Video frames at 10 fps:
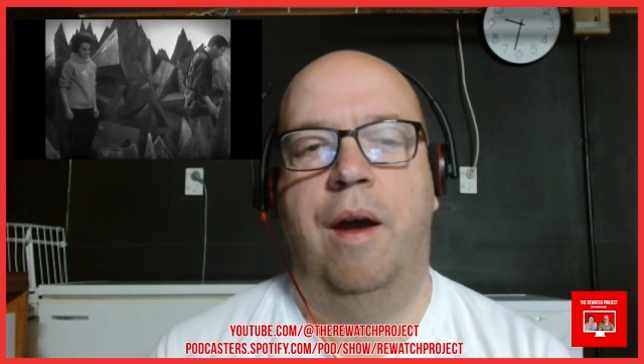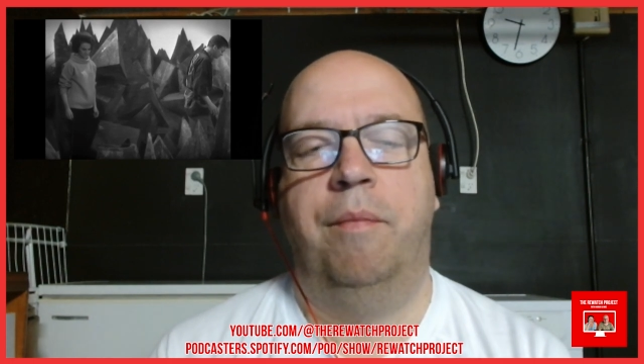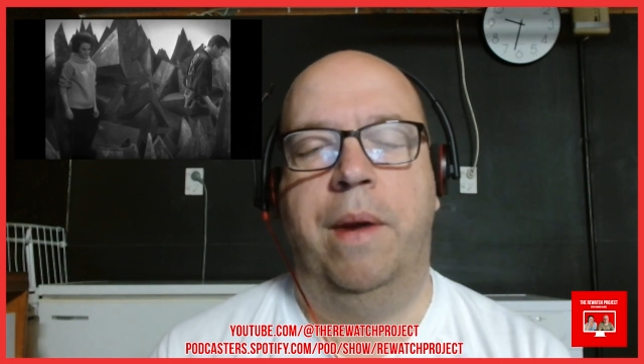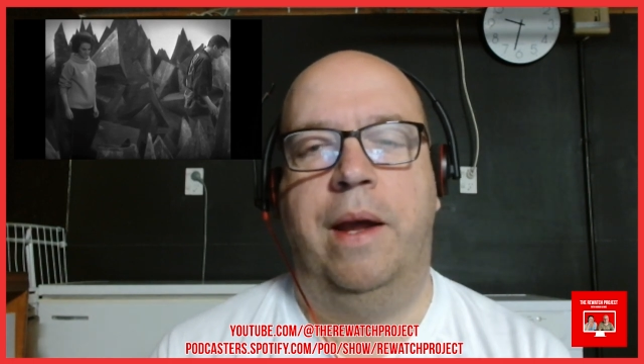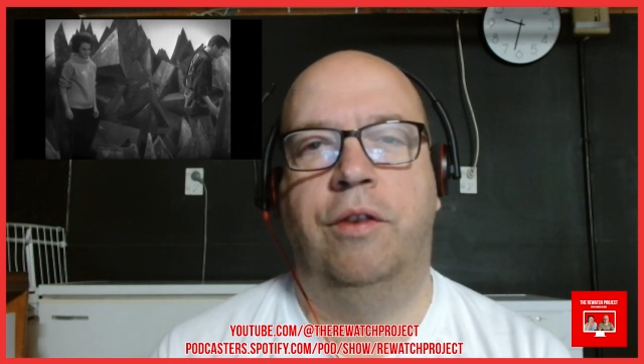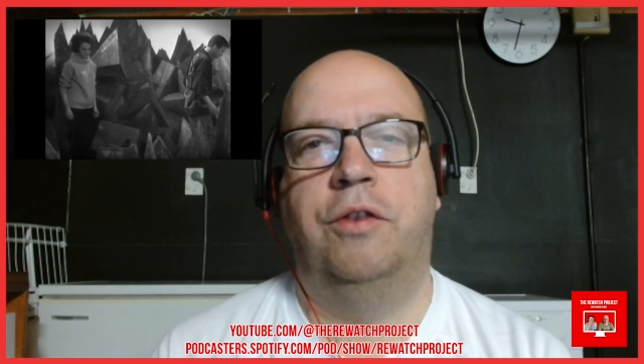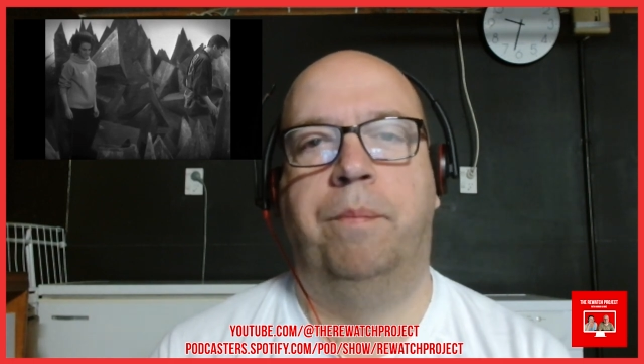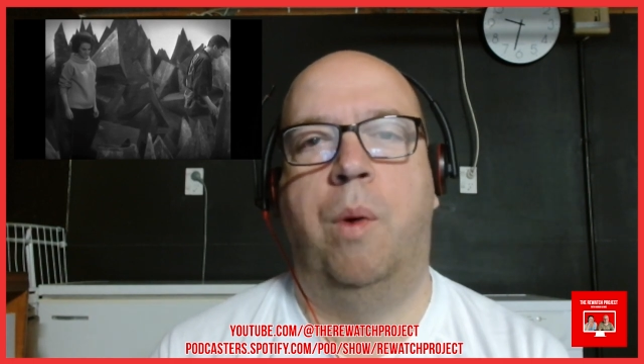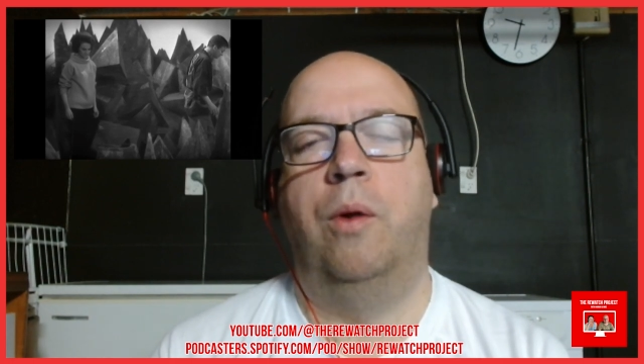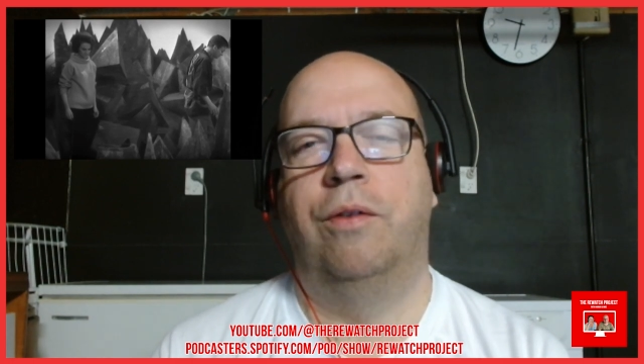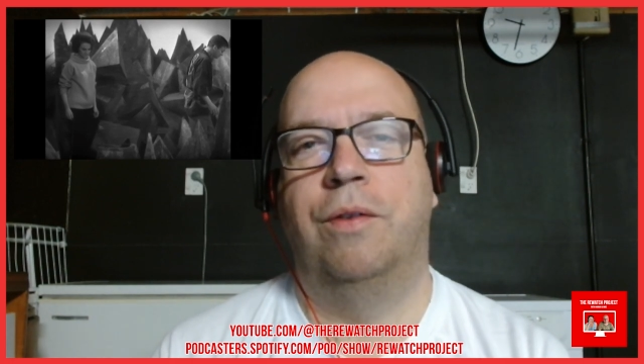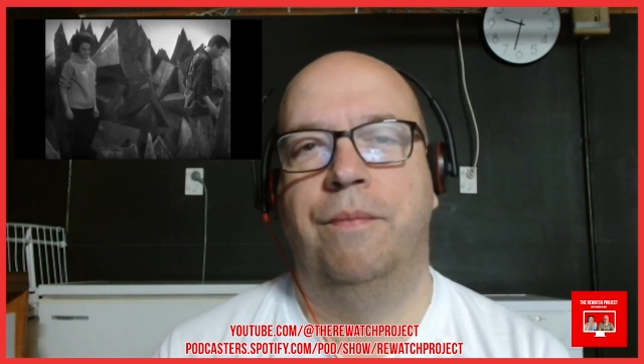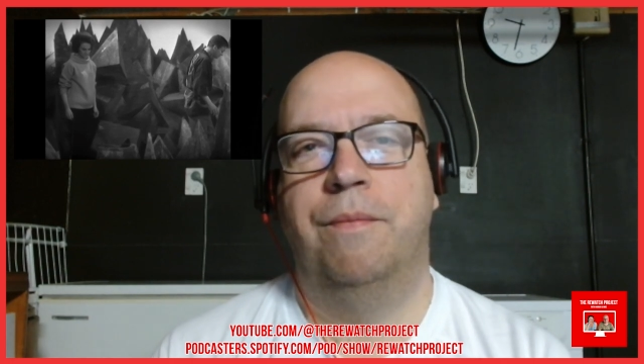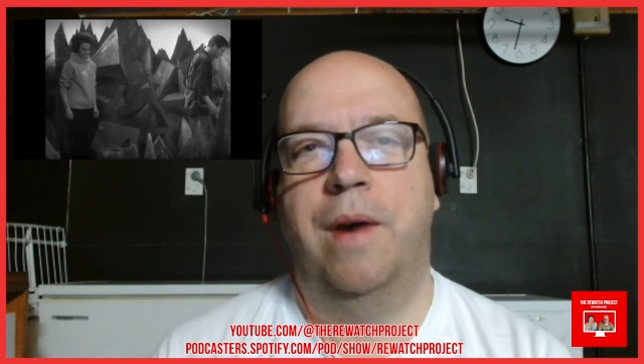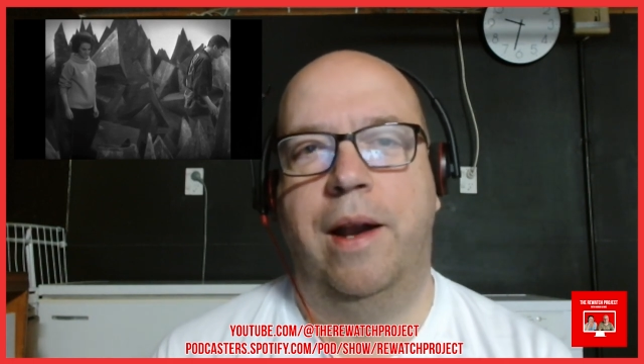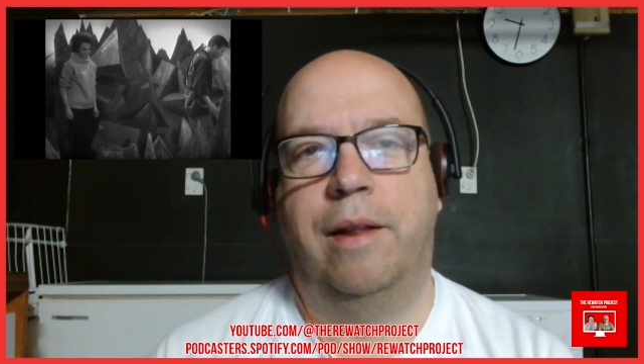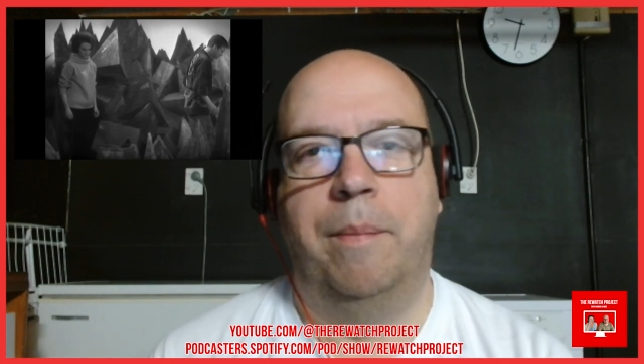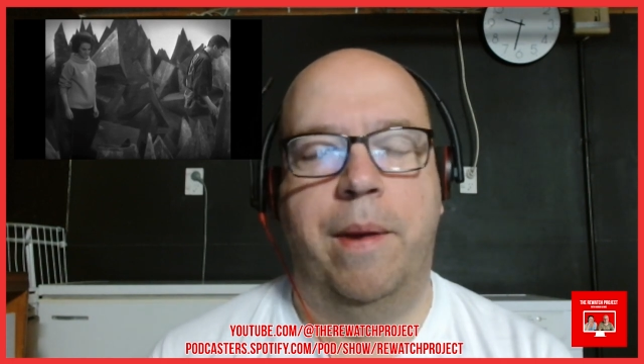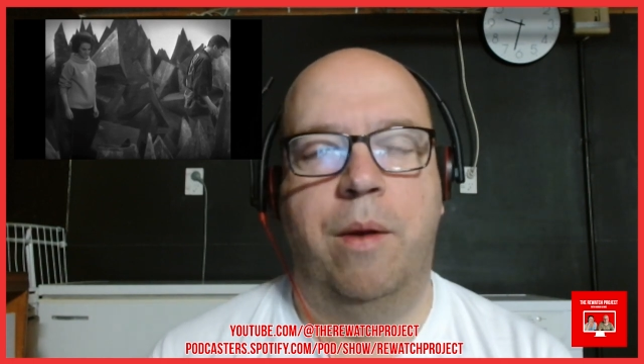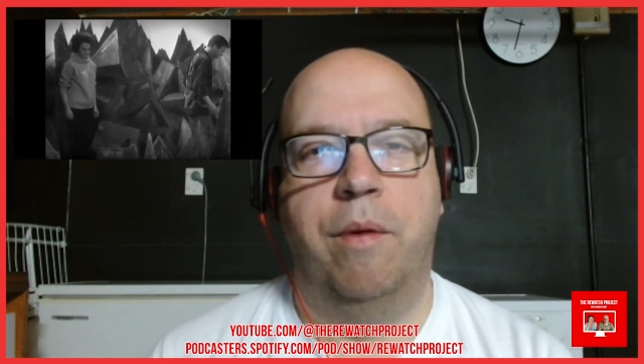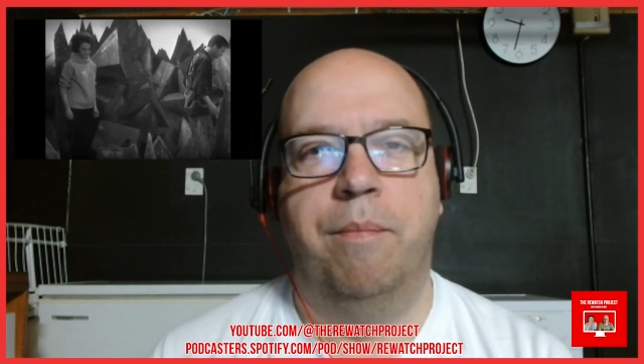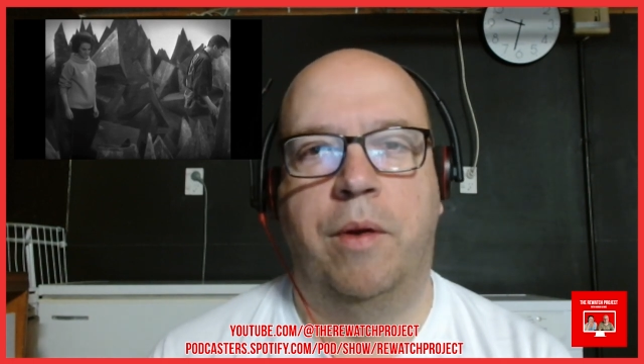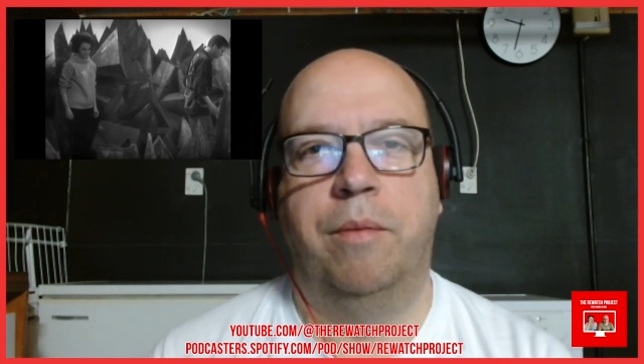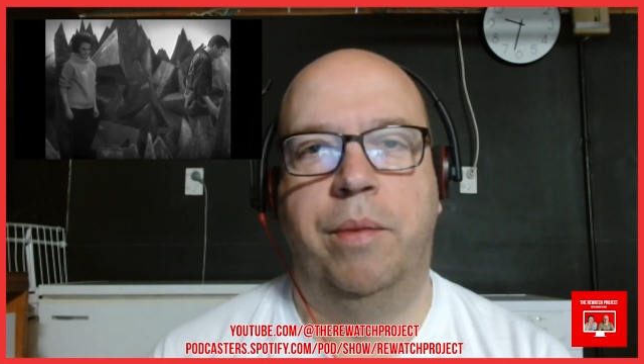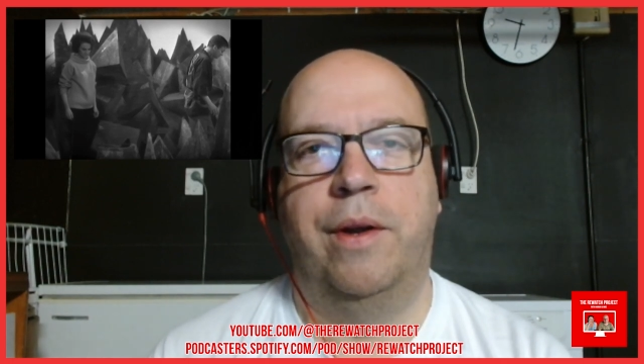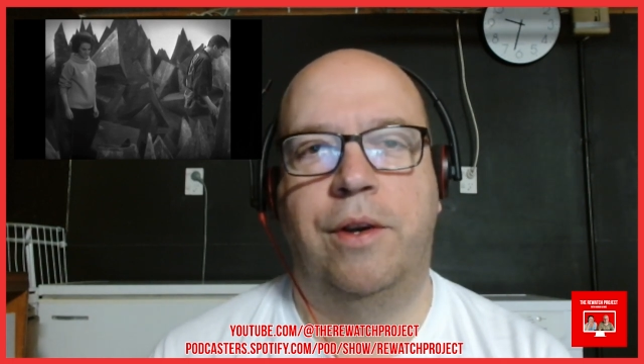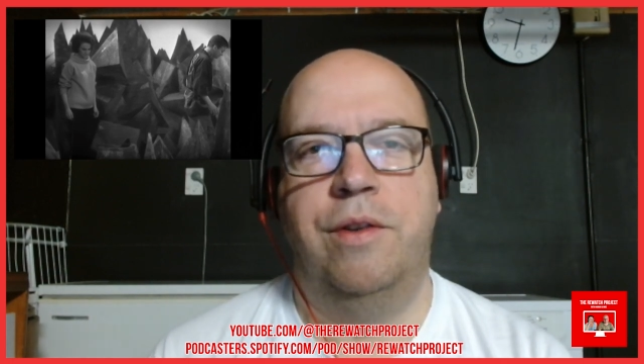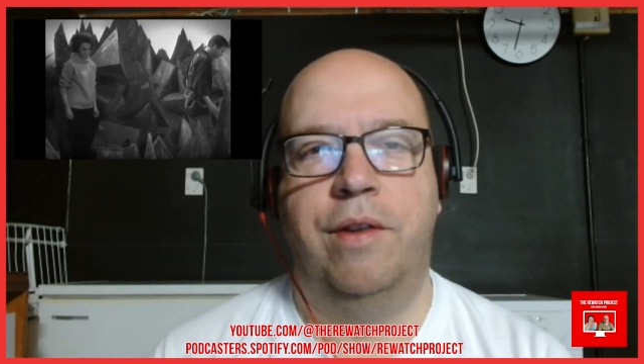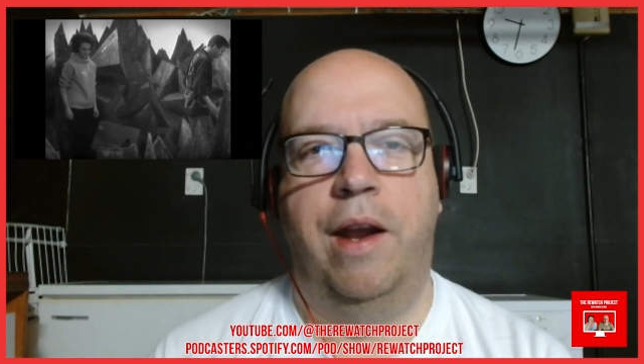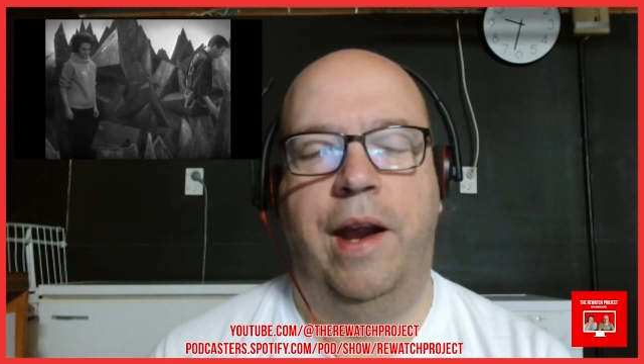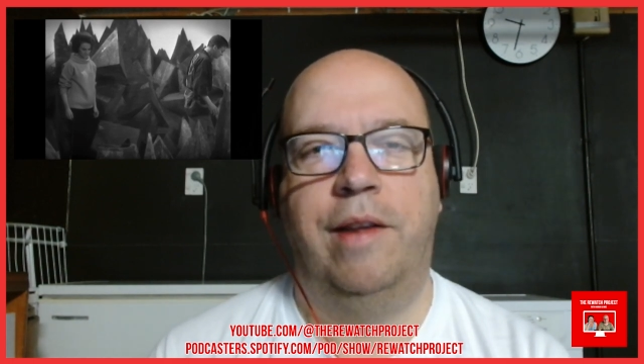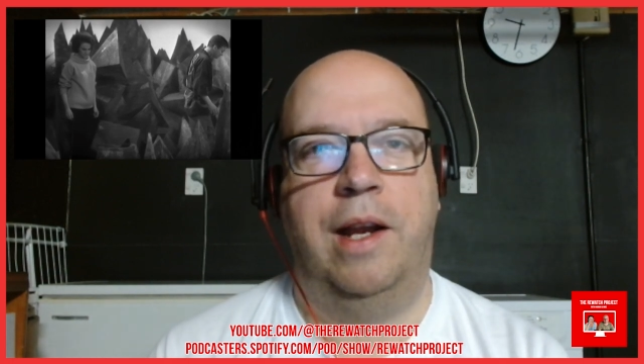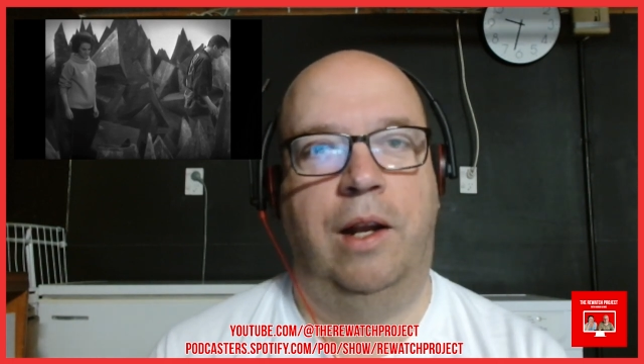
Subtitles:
of being spoilt a little bit with modern production techniques,